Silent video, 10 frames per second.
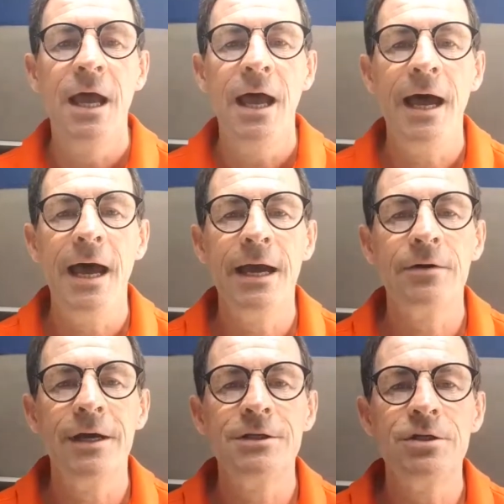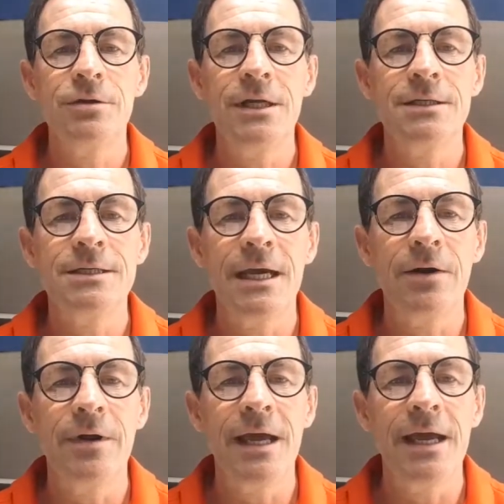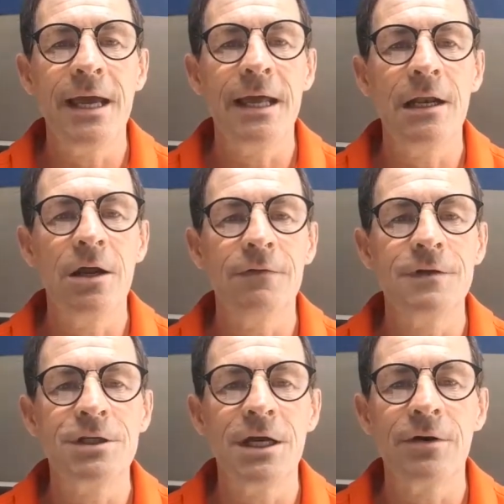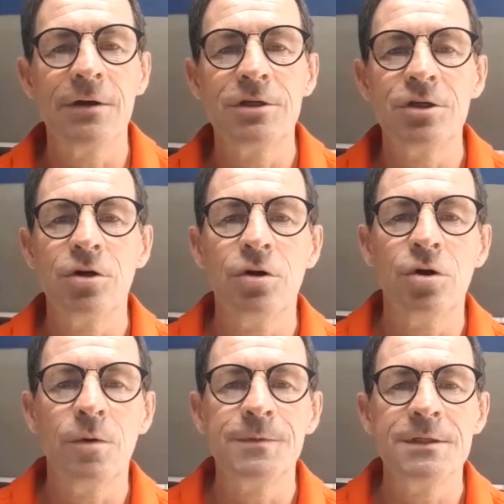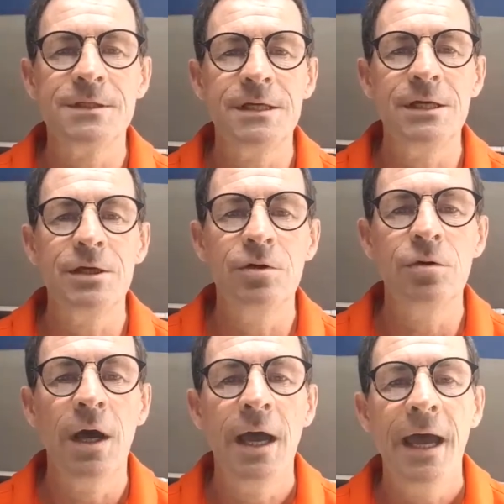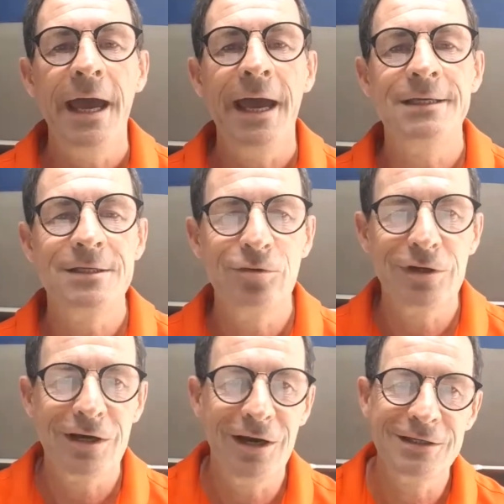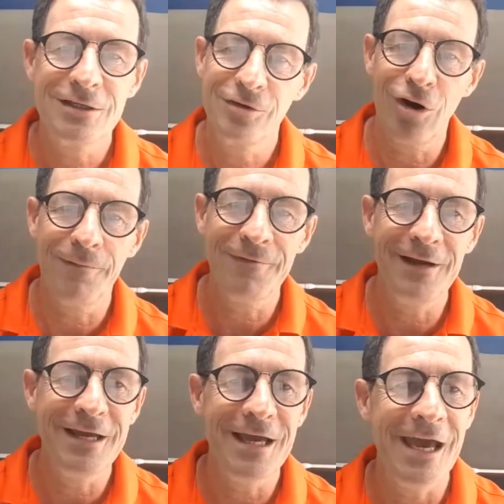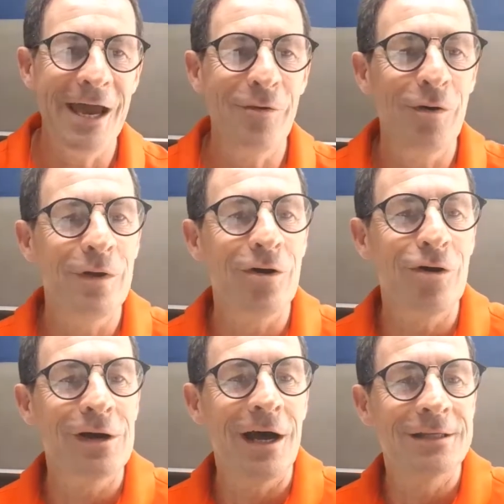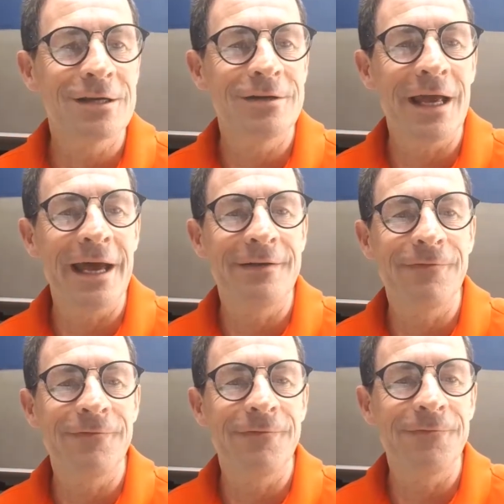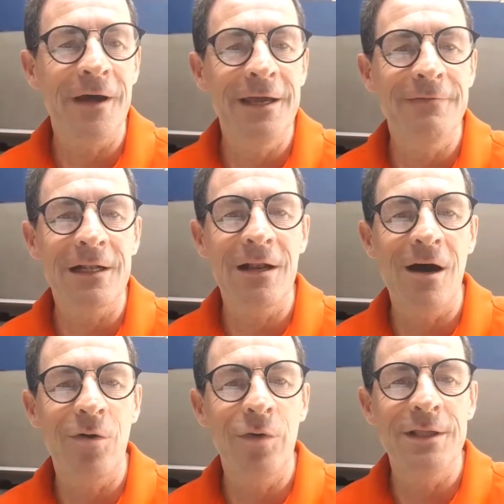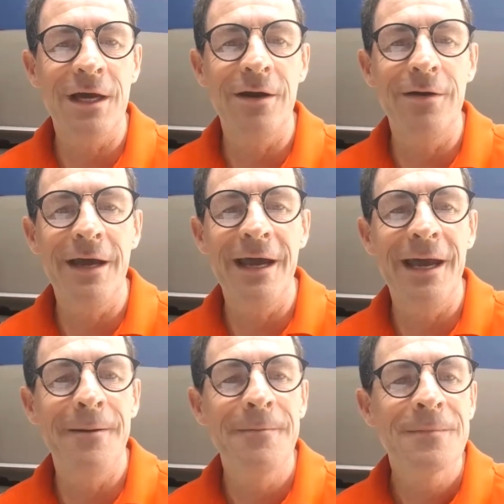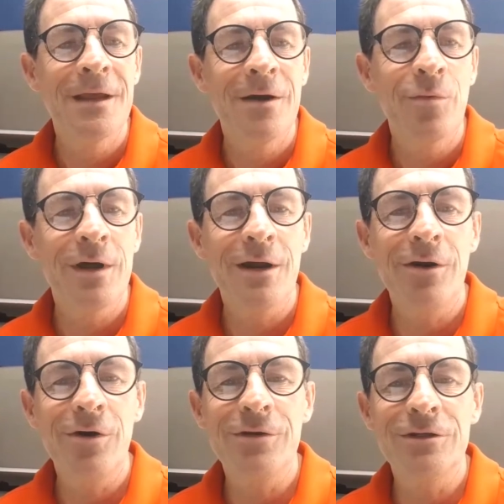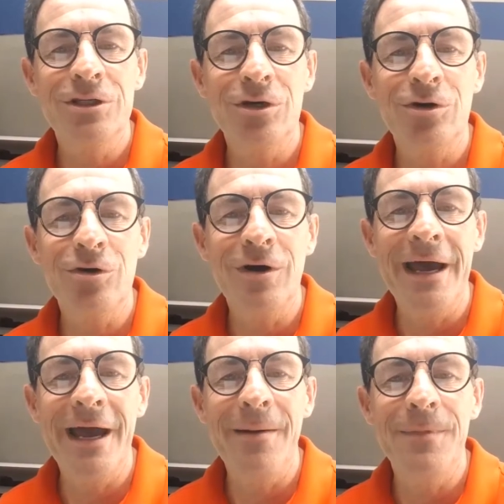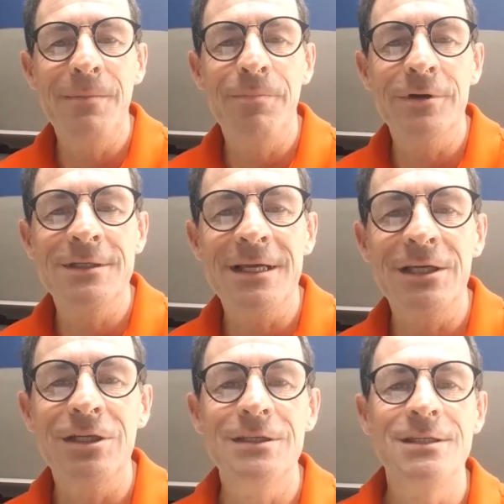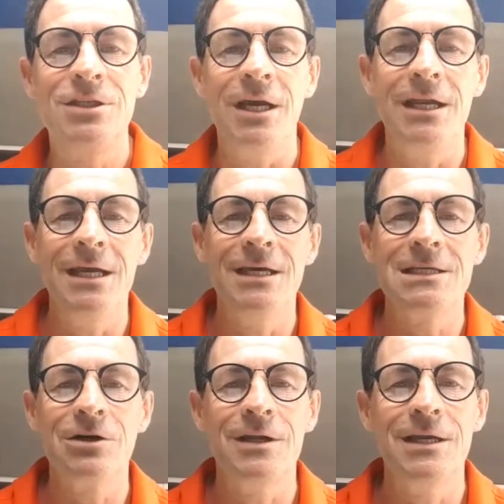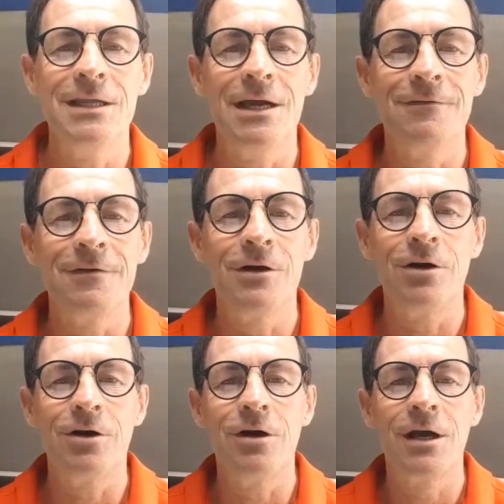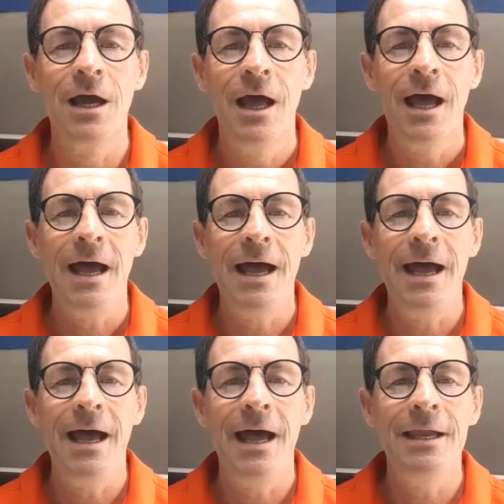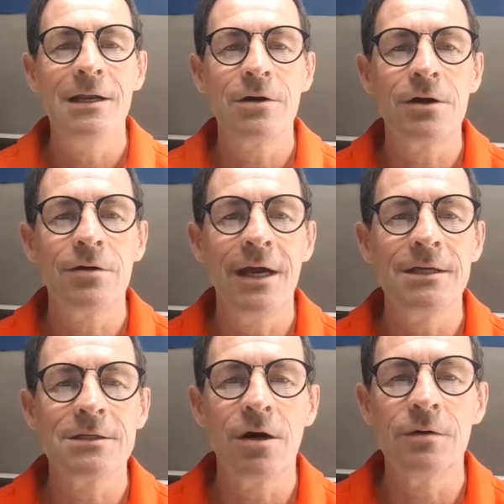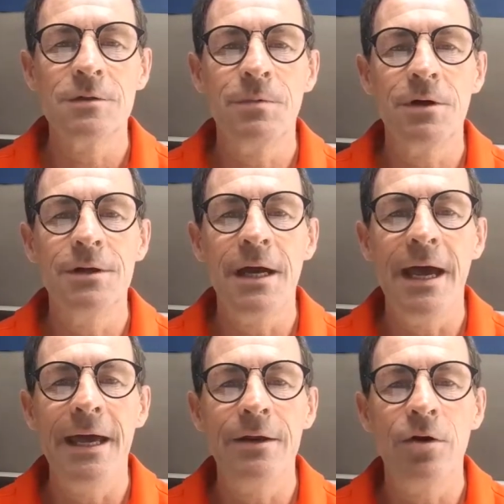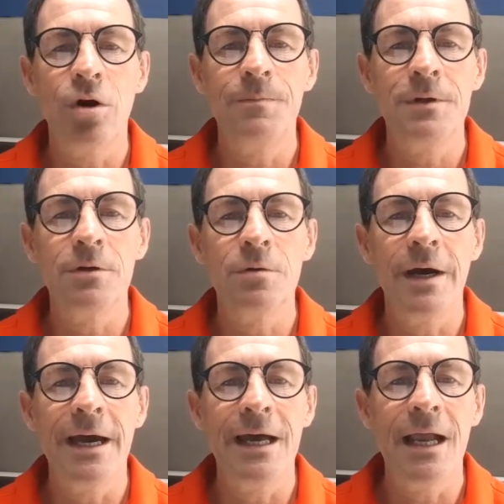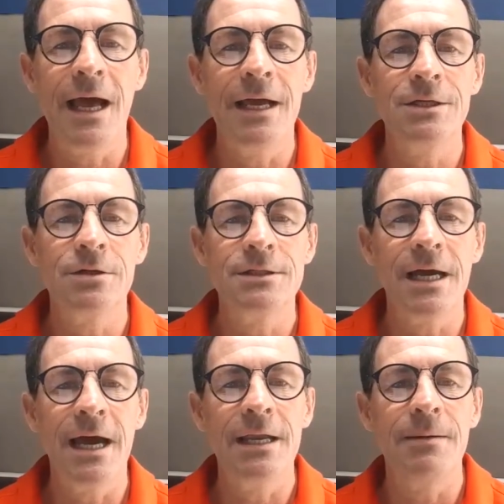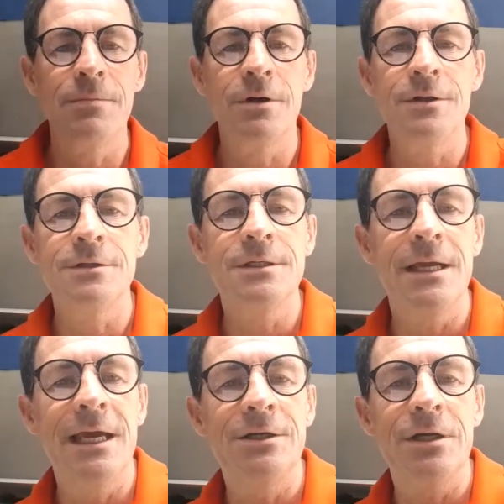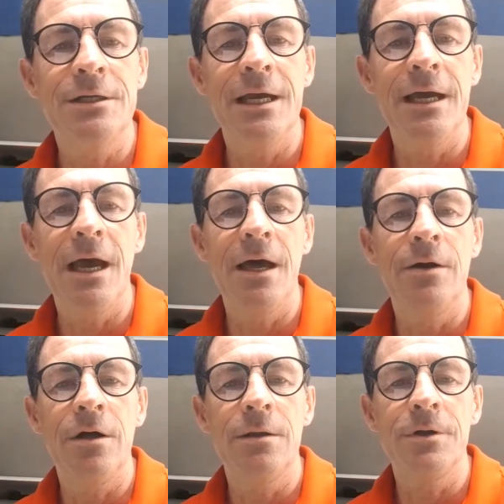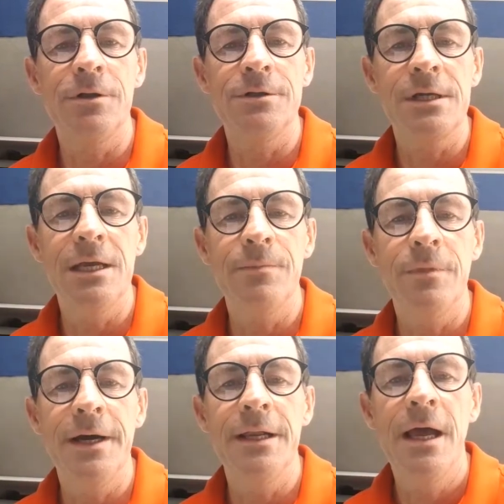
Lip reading: And great to tune in today, Ray, again. Love the shout out show. Hope to see you soon in concert. Hopefully, yeah. Well, we'll go in concert at 5 o'clock with our... with our other show, the Bus Sessions. Jenny is looking in there from Cork and looking great as always, bud. And hope you're well, and your dad and brothers, Adrian, yeah, and all the brothers are keeping well.